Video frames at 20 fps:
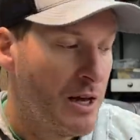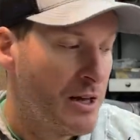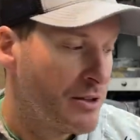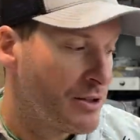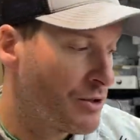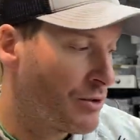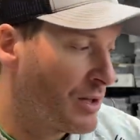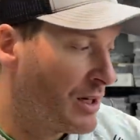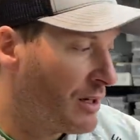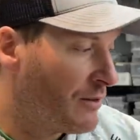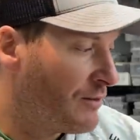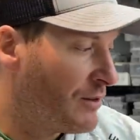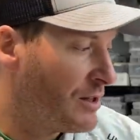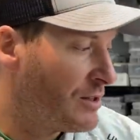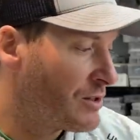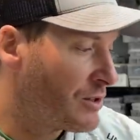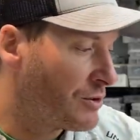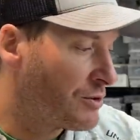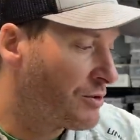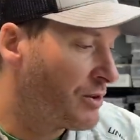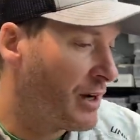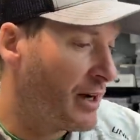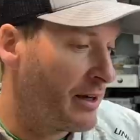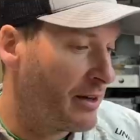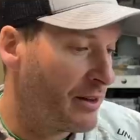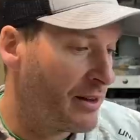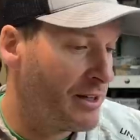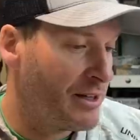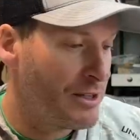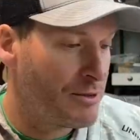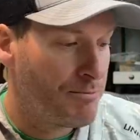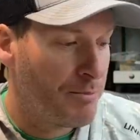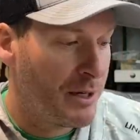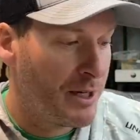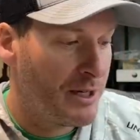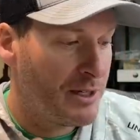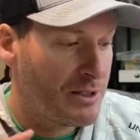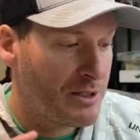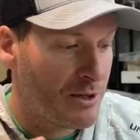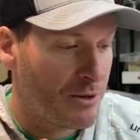So give these a try. These
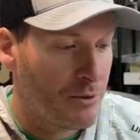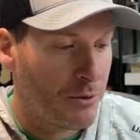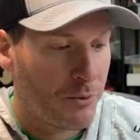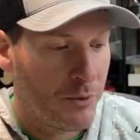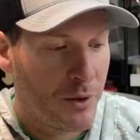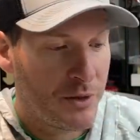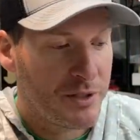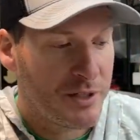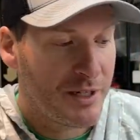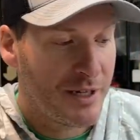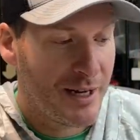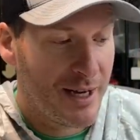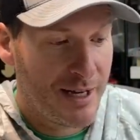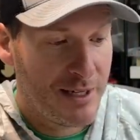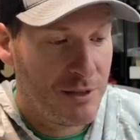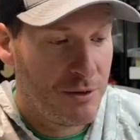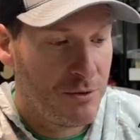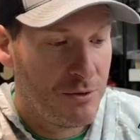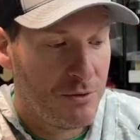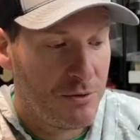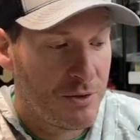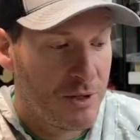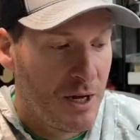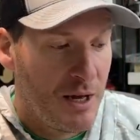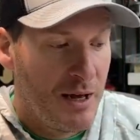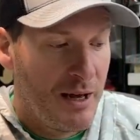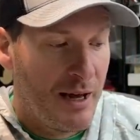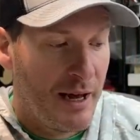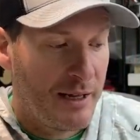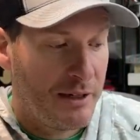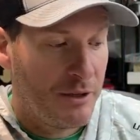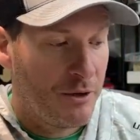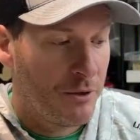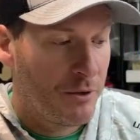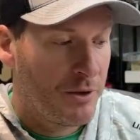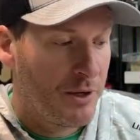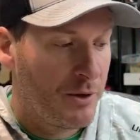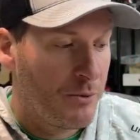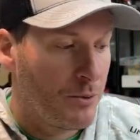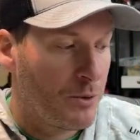baits are the ones that I use. I
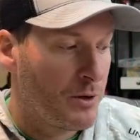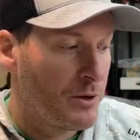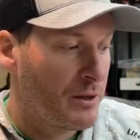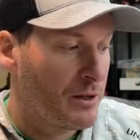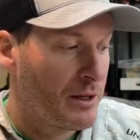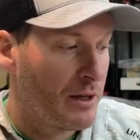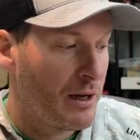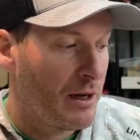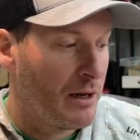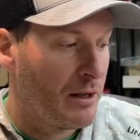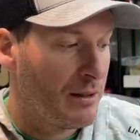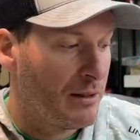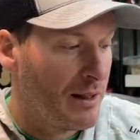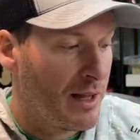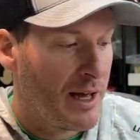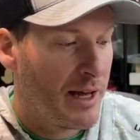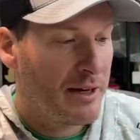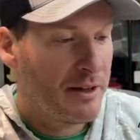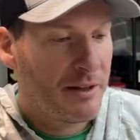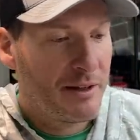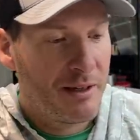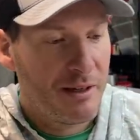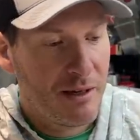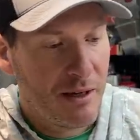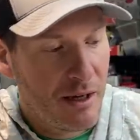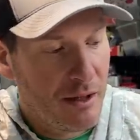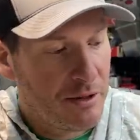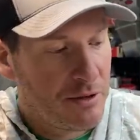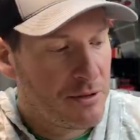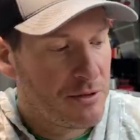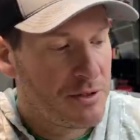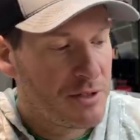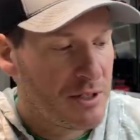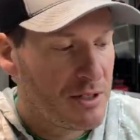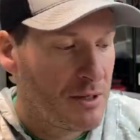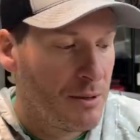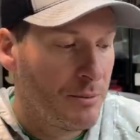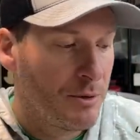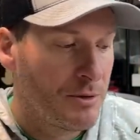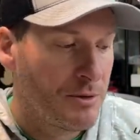know they work. A lot of the other
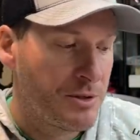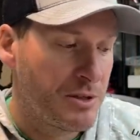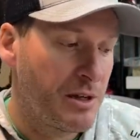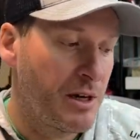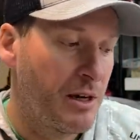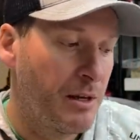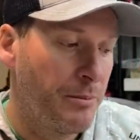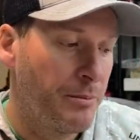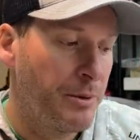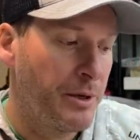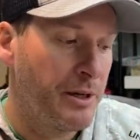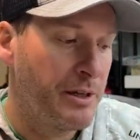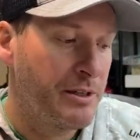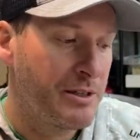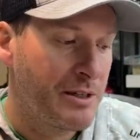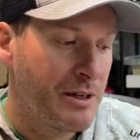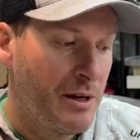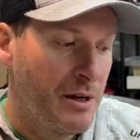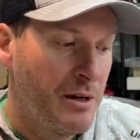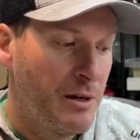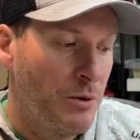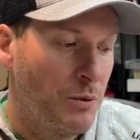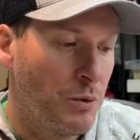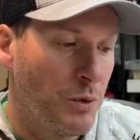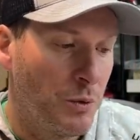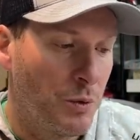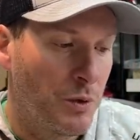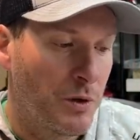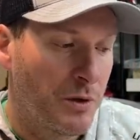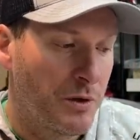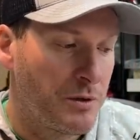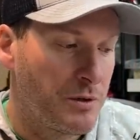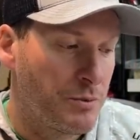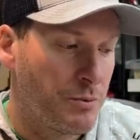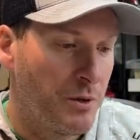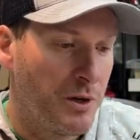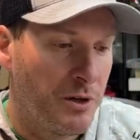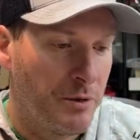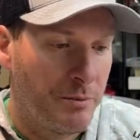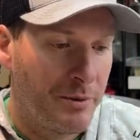similar style baits will work as
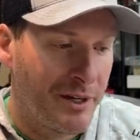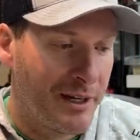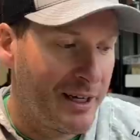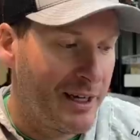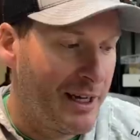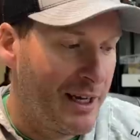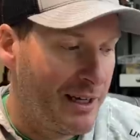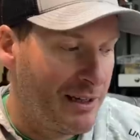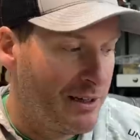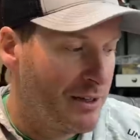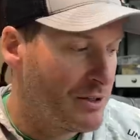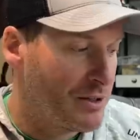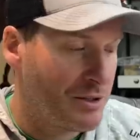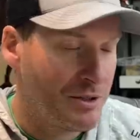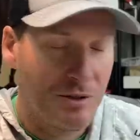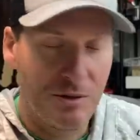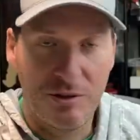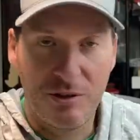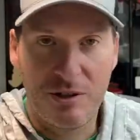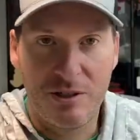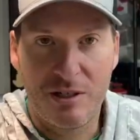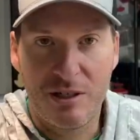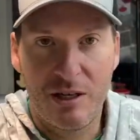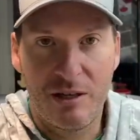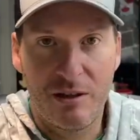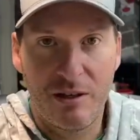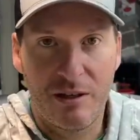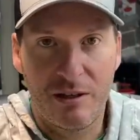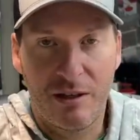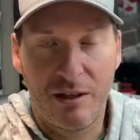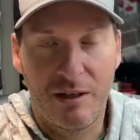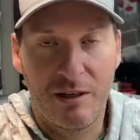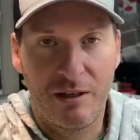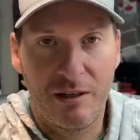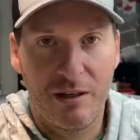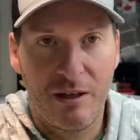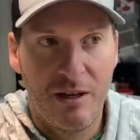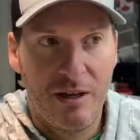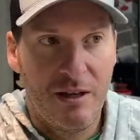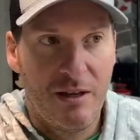well, but I can't necessarily say that
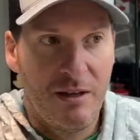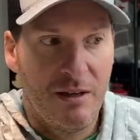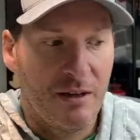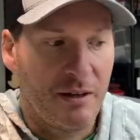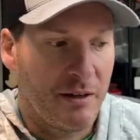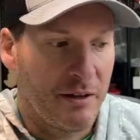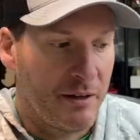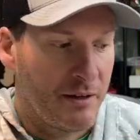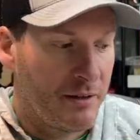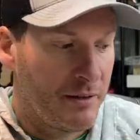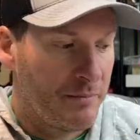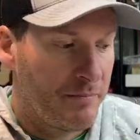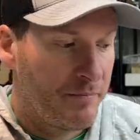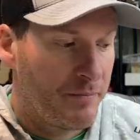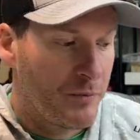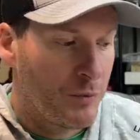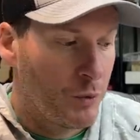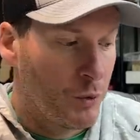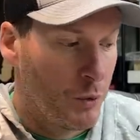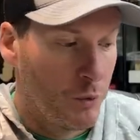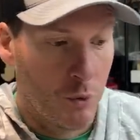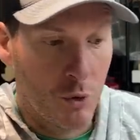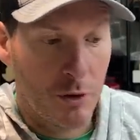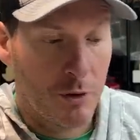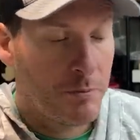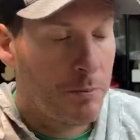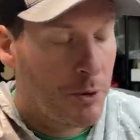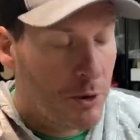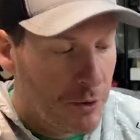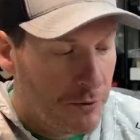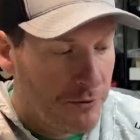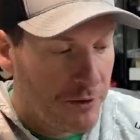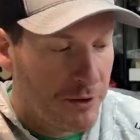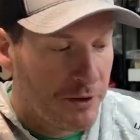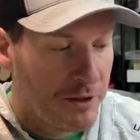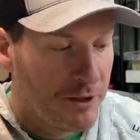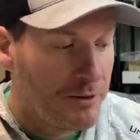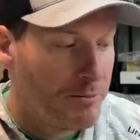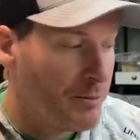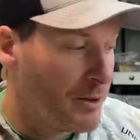they will work
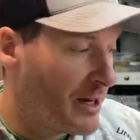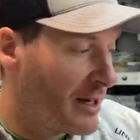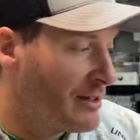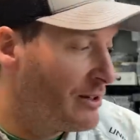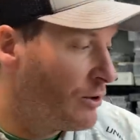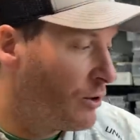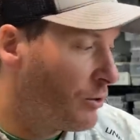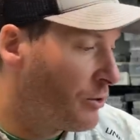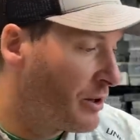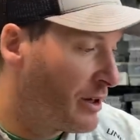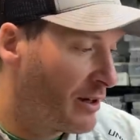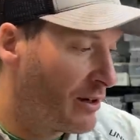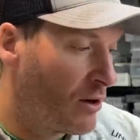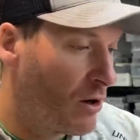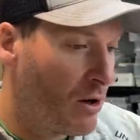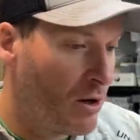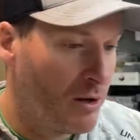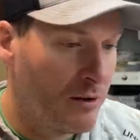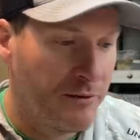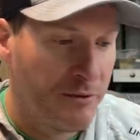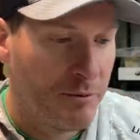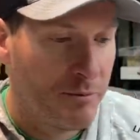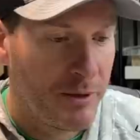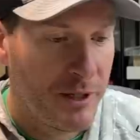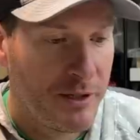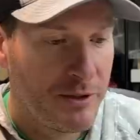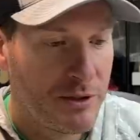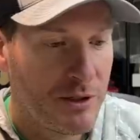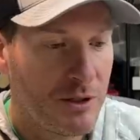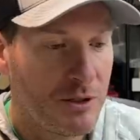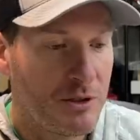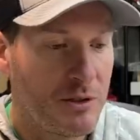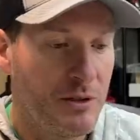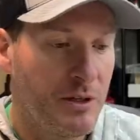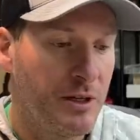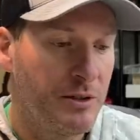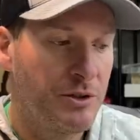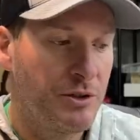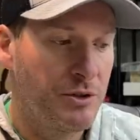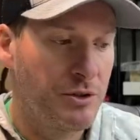perfectly, but I know that all of the baits
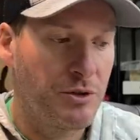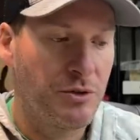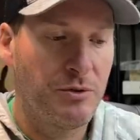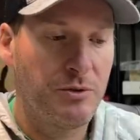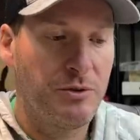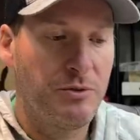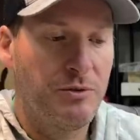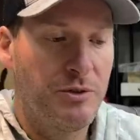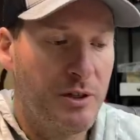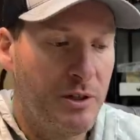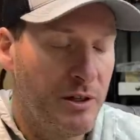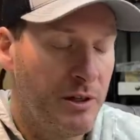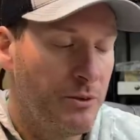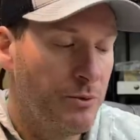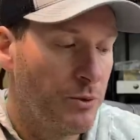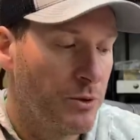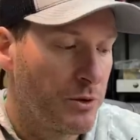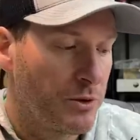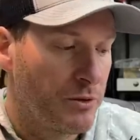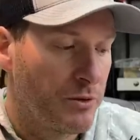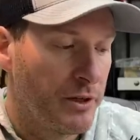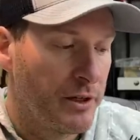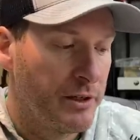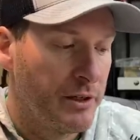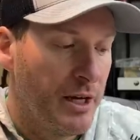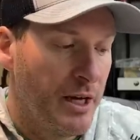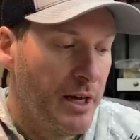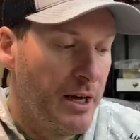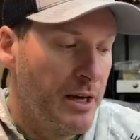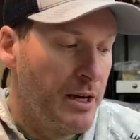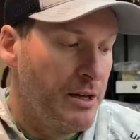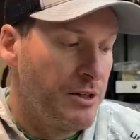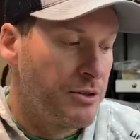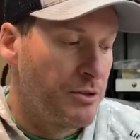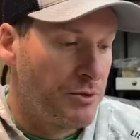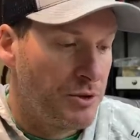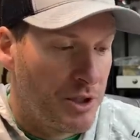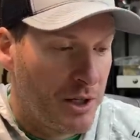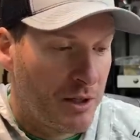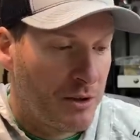I just showed you today work great.
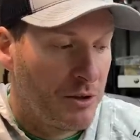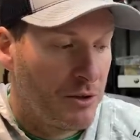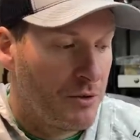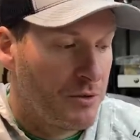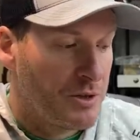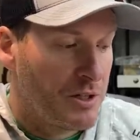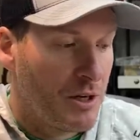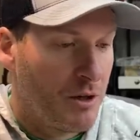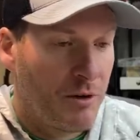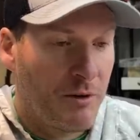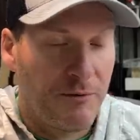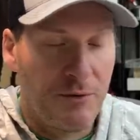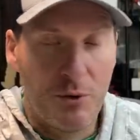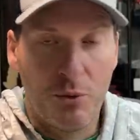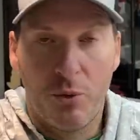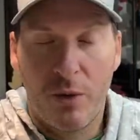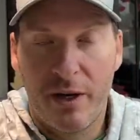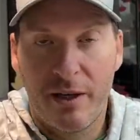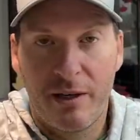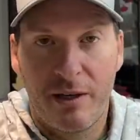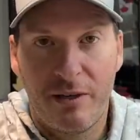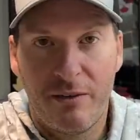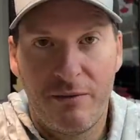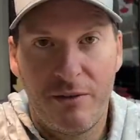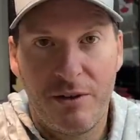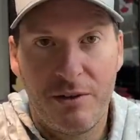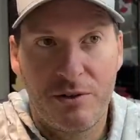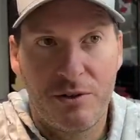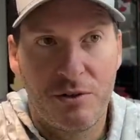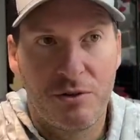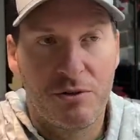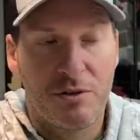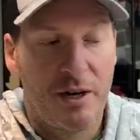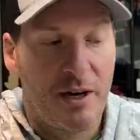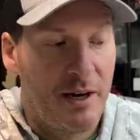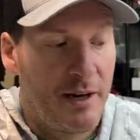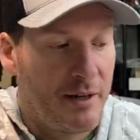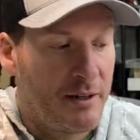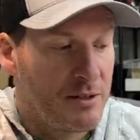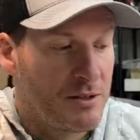So check those out if you want to give these a
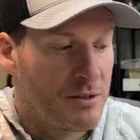try.